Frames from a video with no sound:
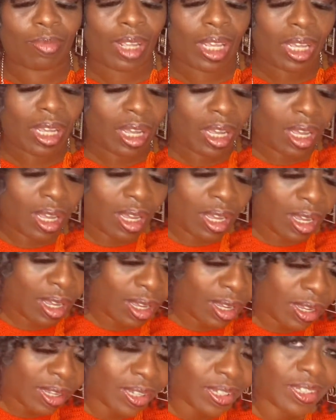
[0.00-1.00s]

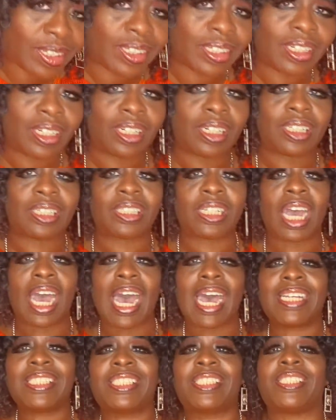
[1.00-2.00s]

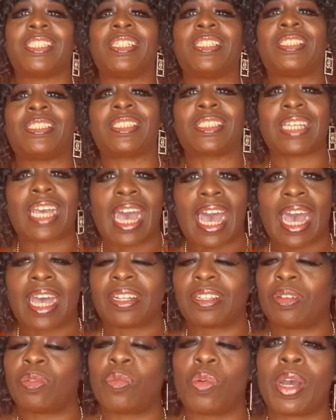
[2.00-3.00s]
Latasha Scott,
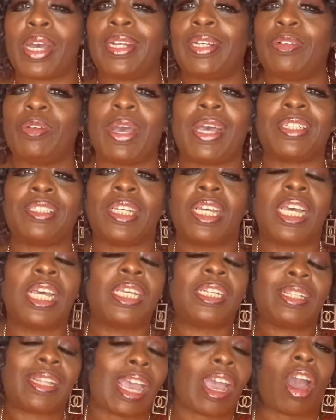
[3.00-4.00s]
the one who
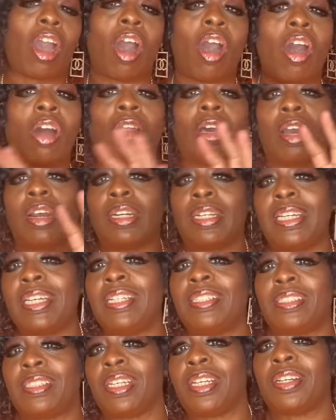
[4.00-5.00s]
they all are
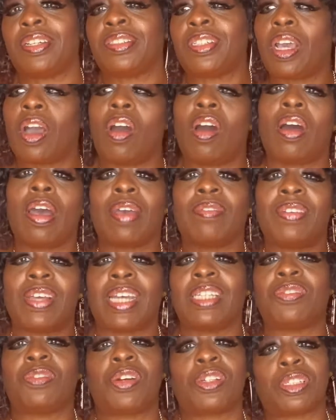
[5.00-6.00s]
lead singers. They all have
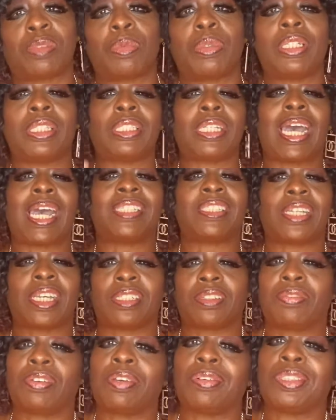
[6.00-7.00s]
nice voices, but Latasha has a
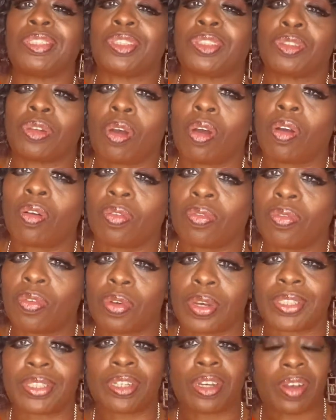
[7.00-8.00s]
very strong
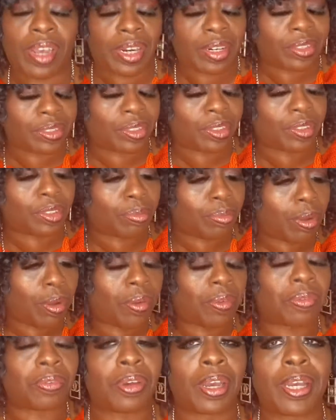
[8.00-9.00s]
voice. Her and her sister
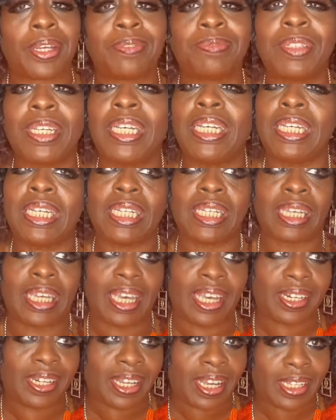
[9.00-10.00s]
both, right?
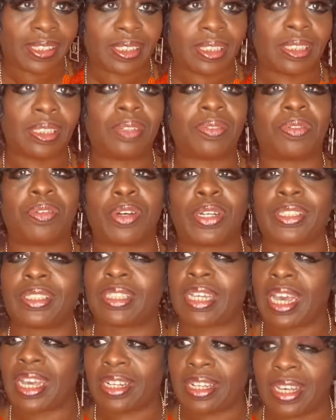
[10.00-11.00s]
Candy has a deep voice.
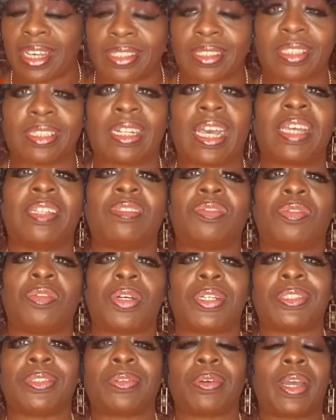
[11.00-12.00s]
Tiny has a nice
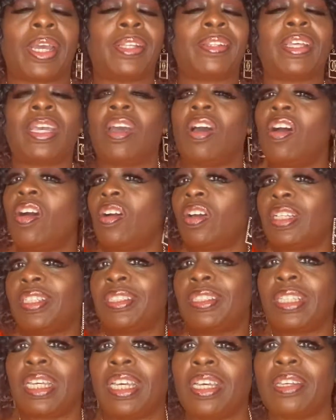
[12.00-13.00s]
voice, right? They all can
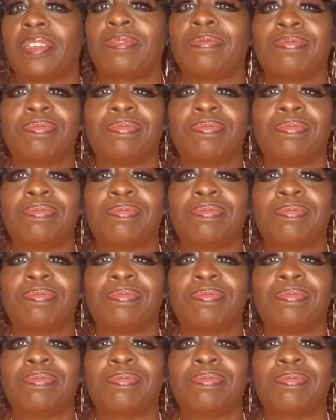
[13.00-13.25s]
sing.